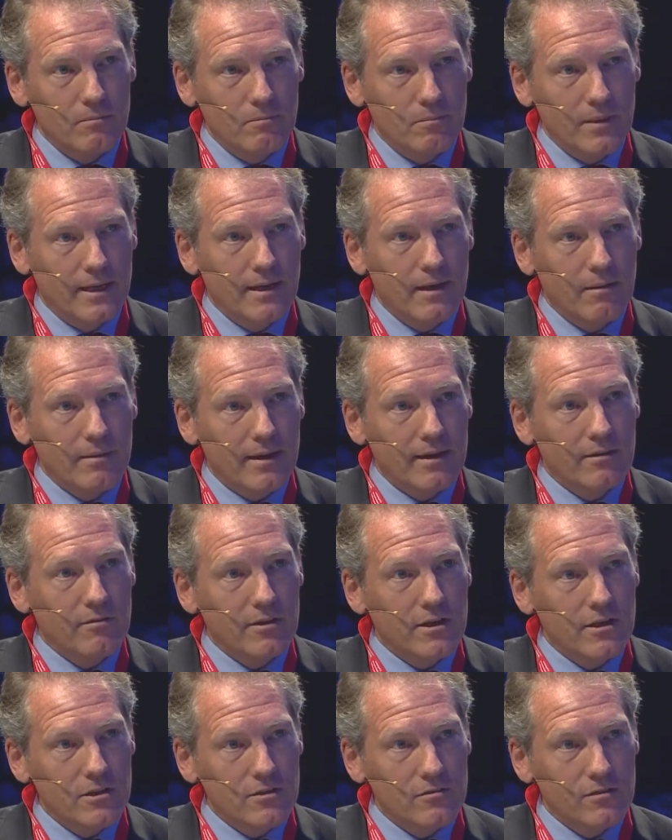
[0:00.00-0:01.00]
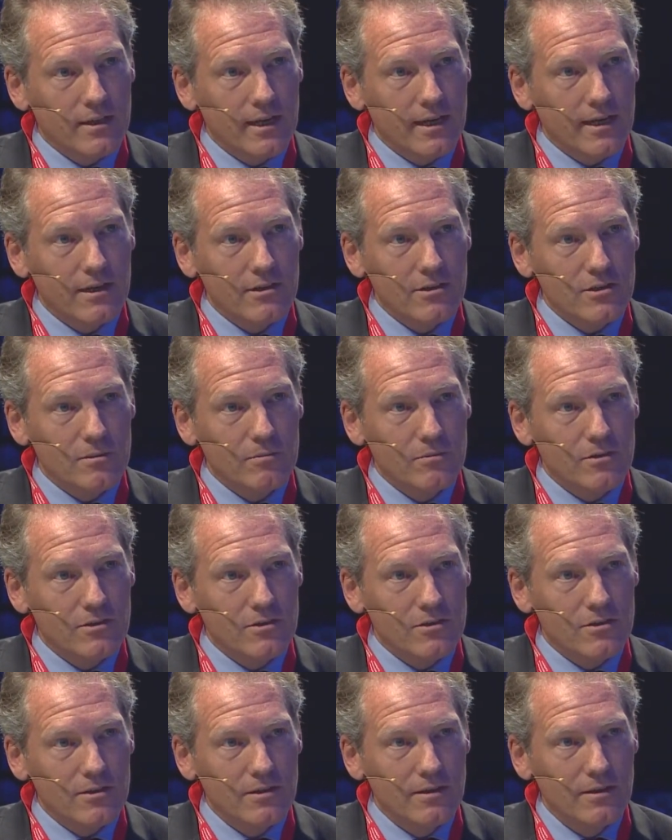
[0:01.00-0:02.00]
become advocates for their
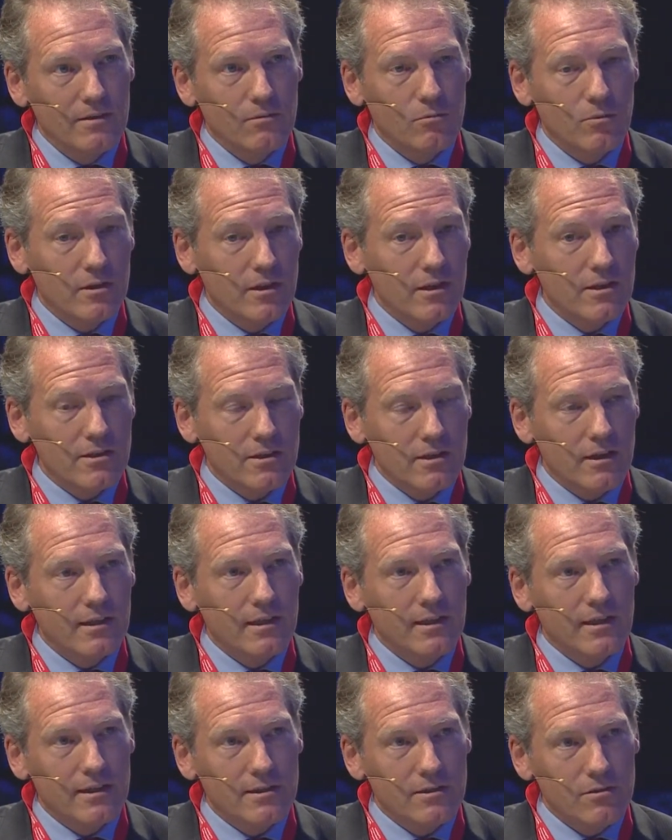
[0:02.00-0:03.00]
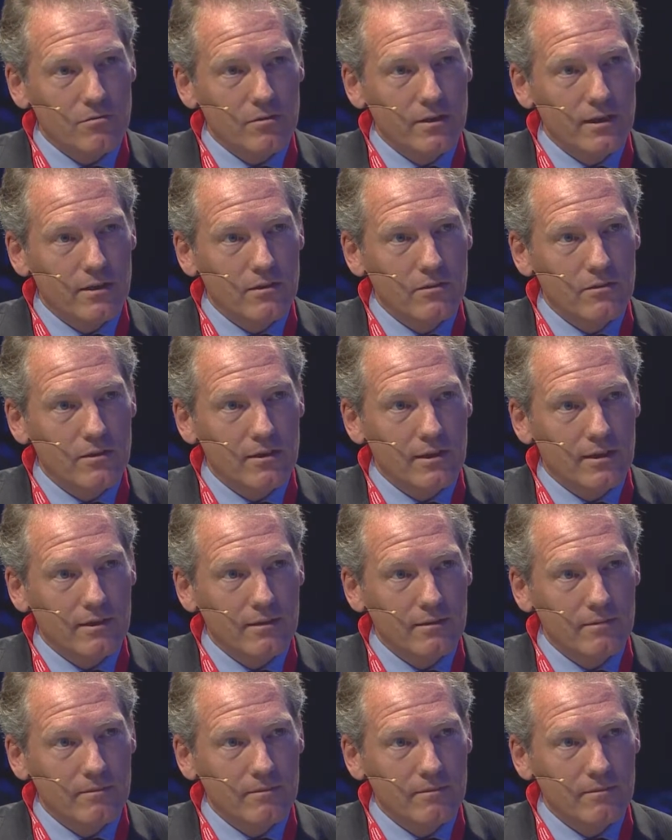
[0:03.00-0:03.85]
customers with us, and I think that's a really good thing.